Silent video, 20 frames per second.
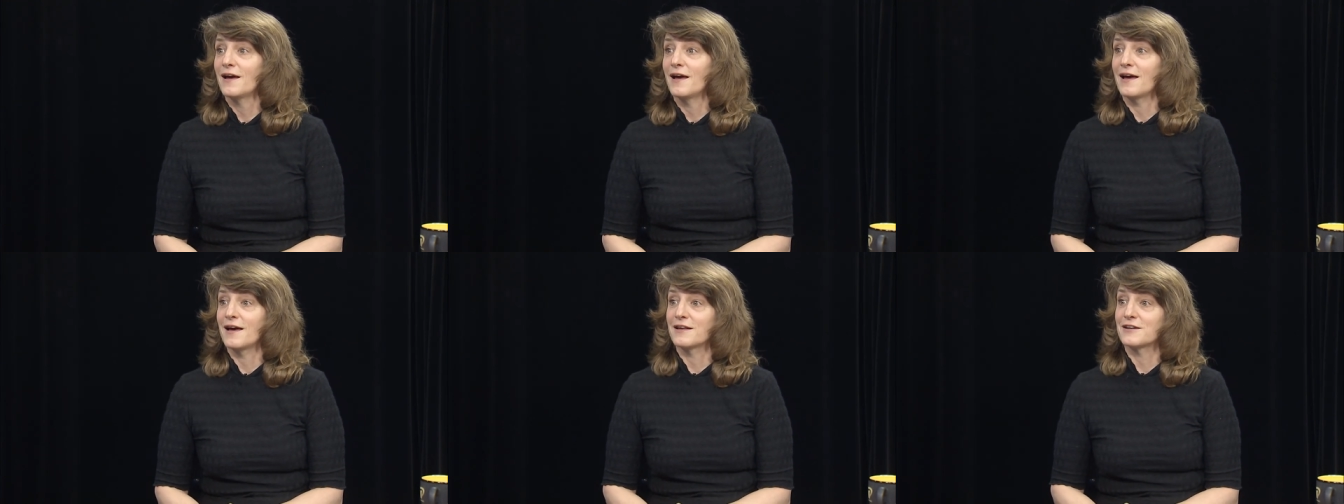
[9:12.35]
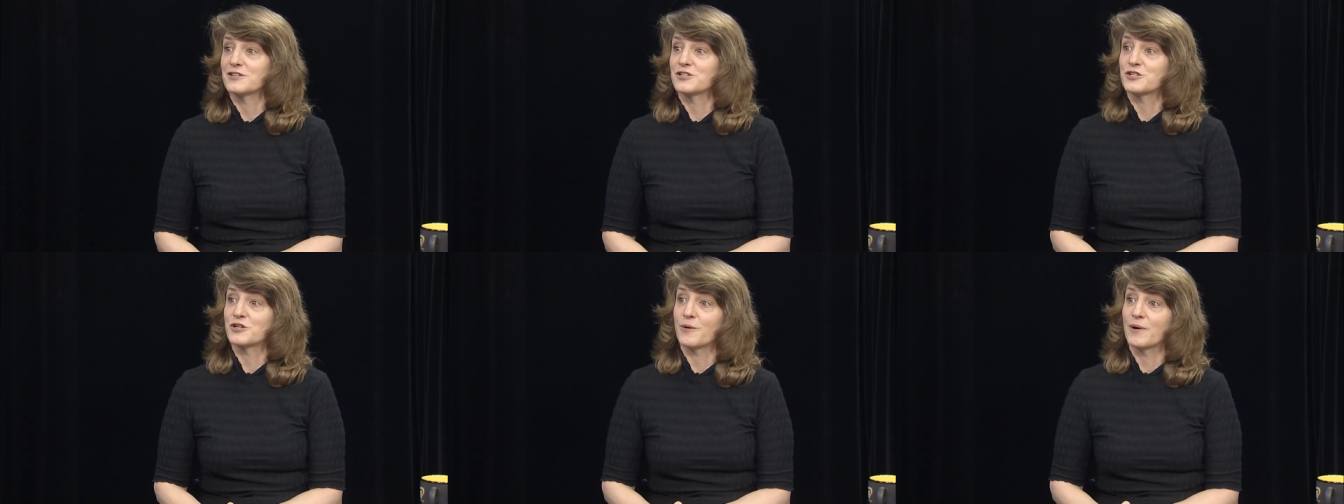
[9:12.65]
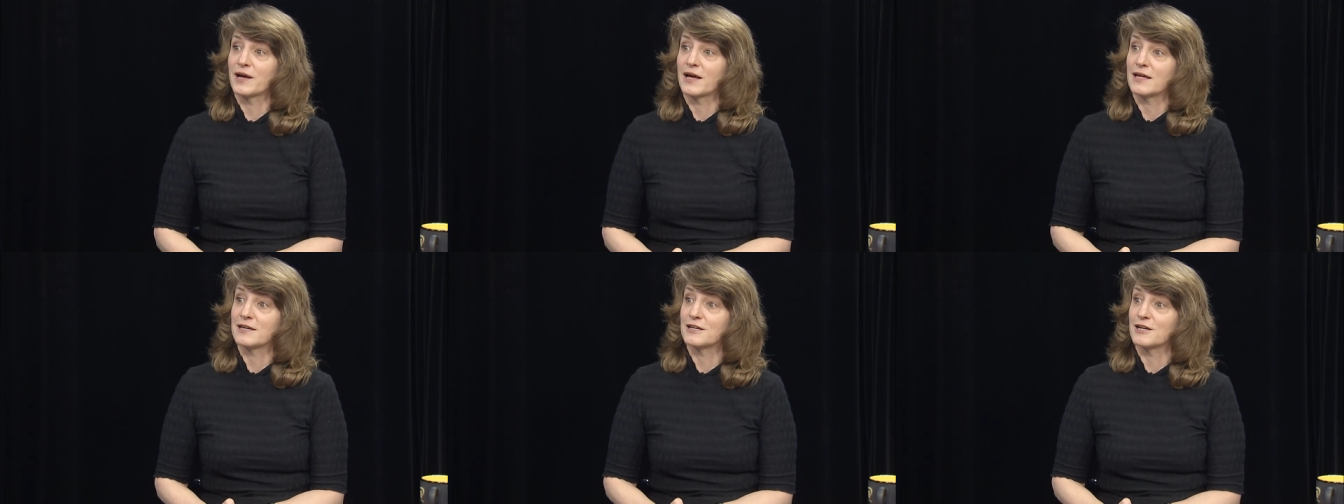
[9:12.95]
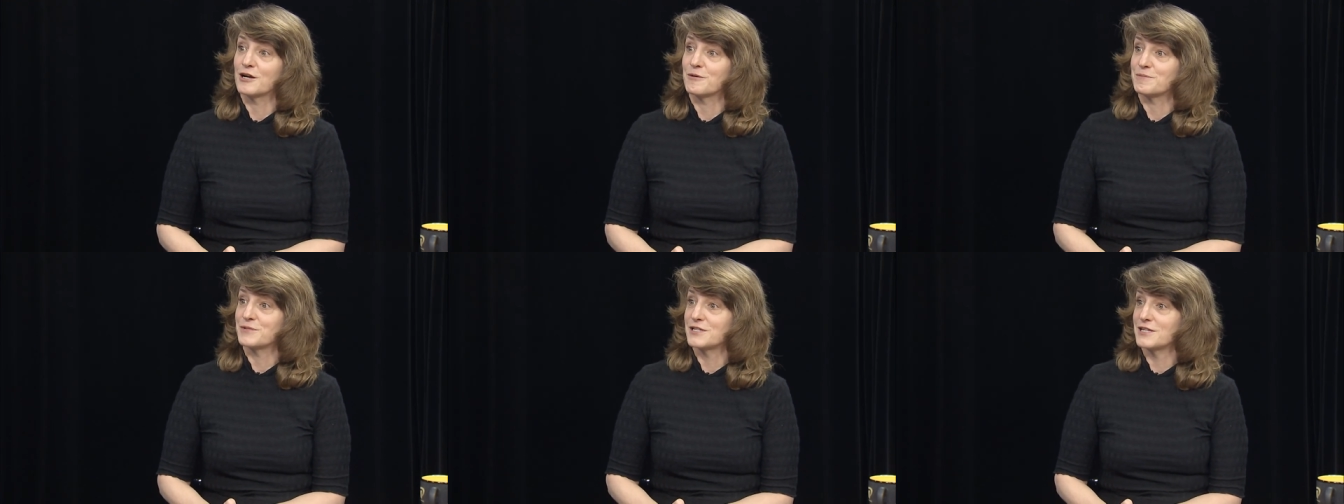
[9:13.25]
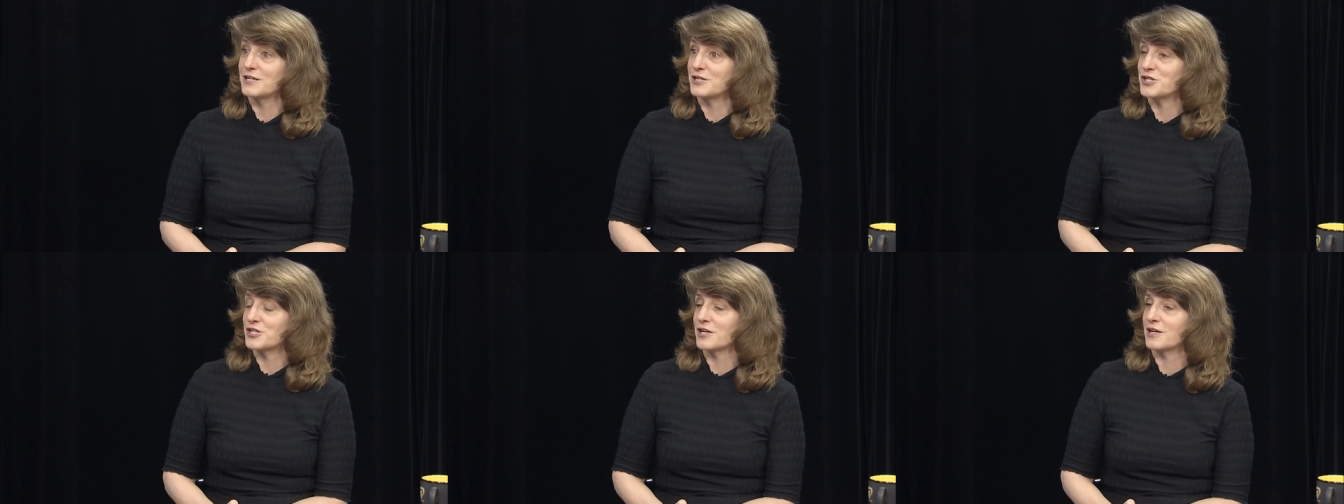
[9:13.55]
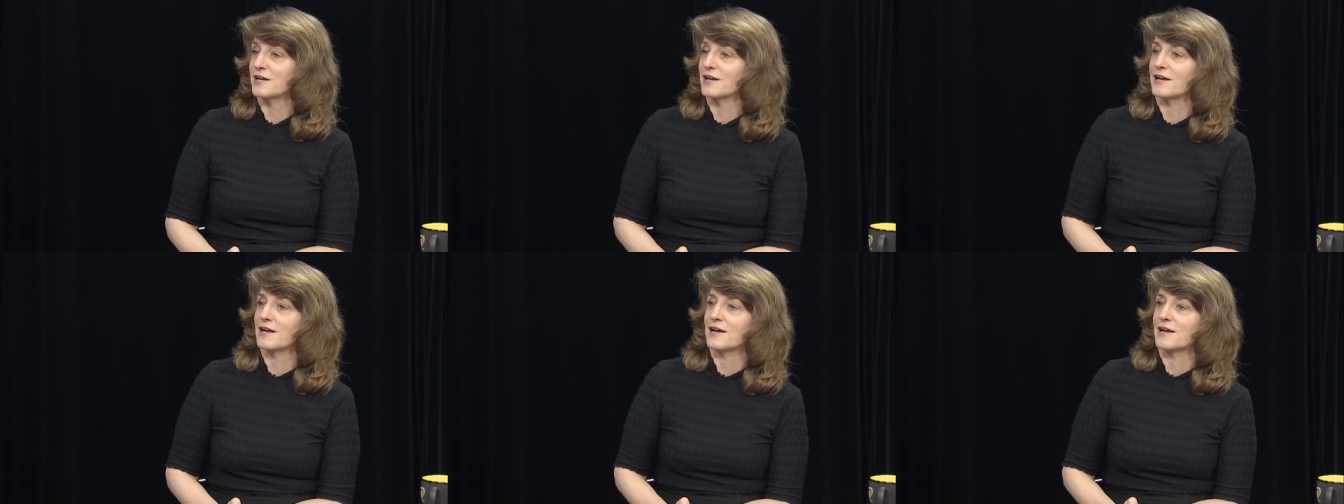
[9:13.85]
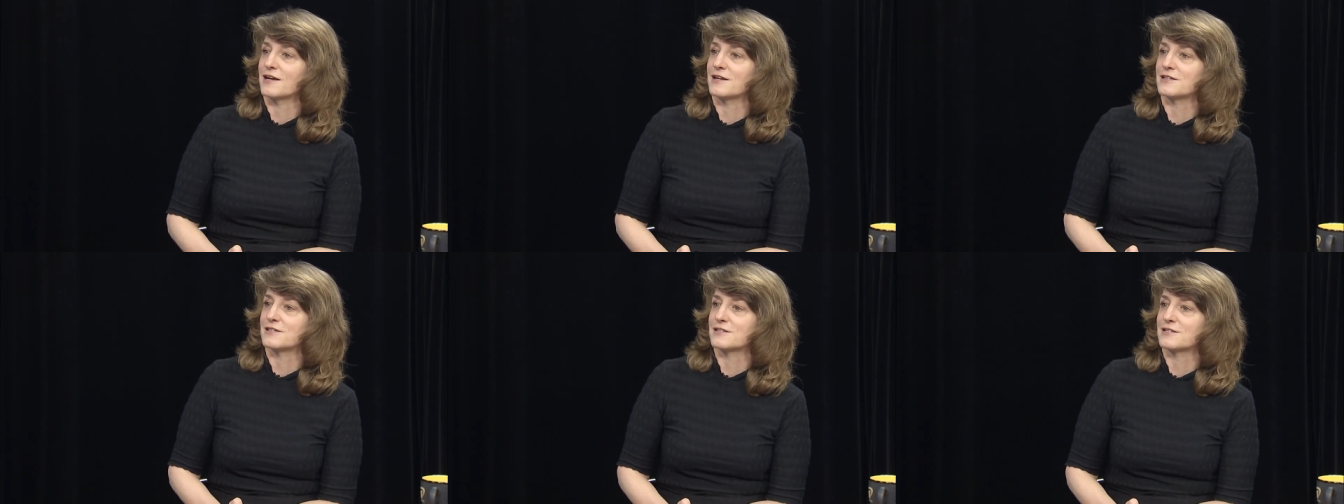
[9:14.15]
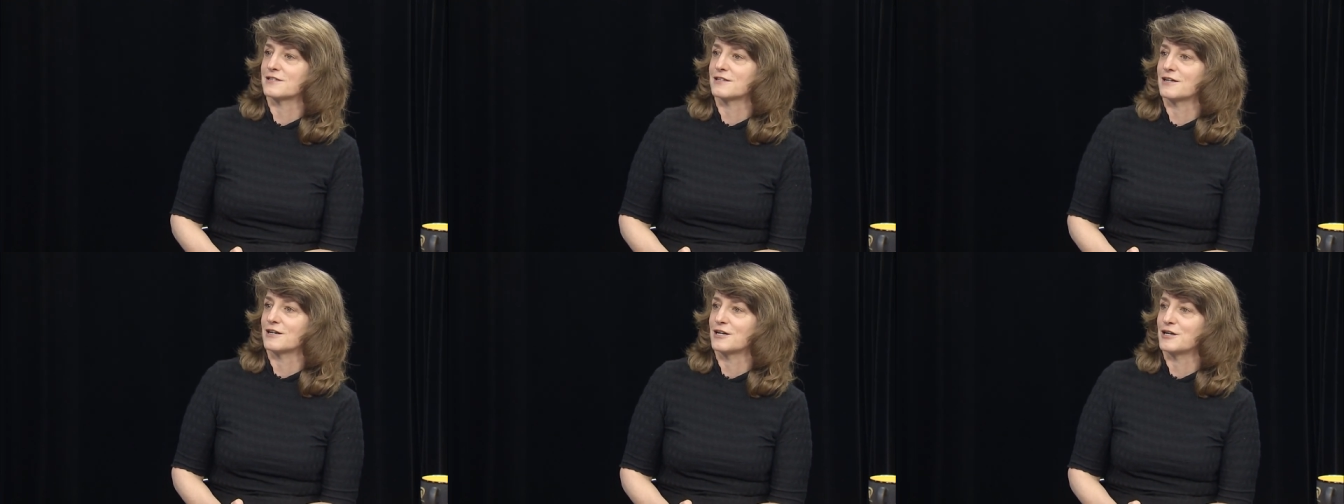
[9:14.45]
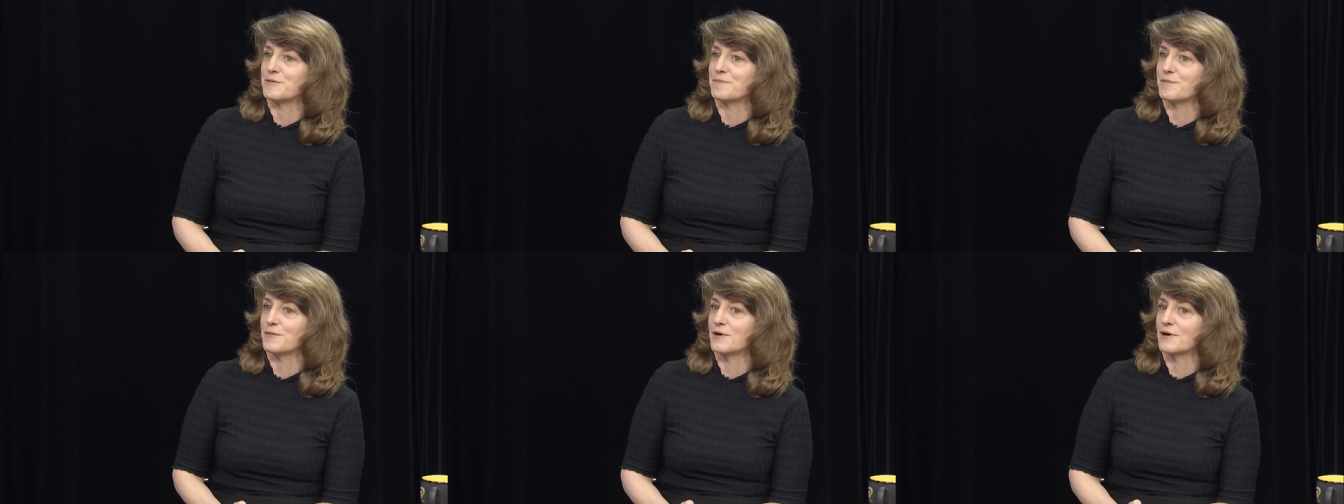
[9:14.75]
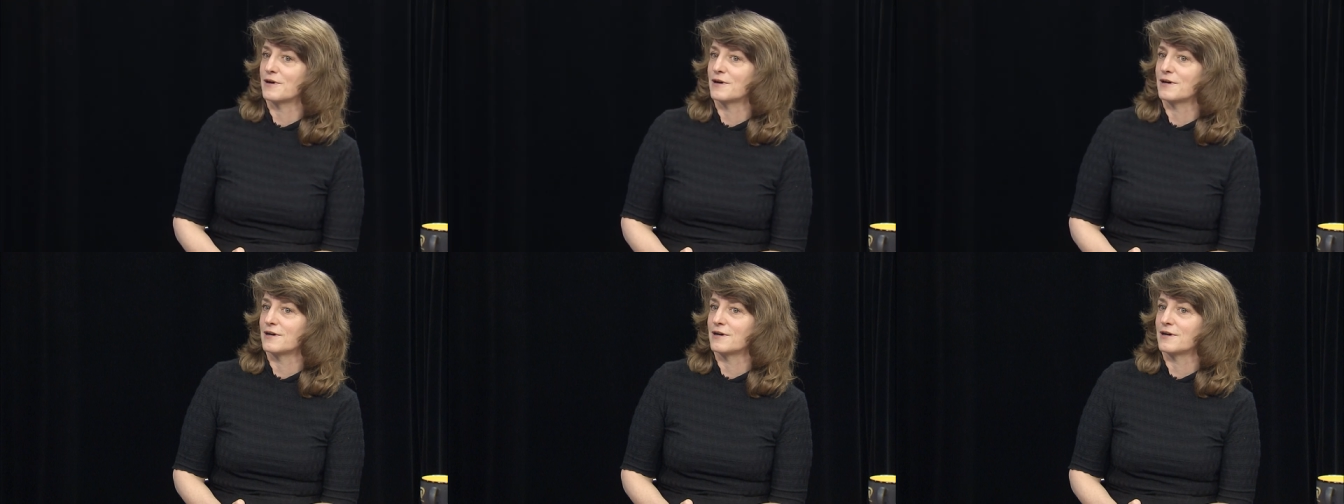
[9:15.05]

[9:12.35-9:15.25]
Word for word: And so I ended wow. up teaching at um,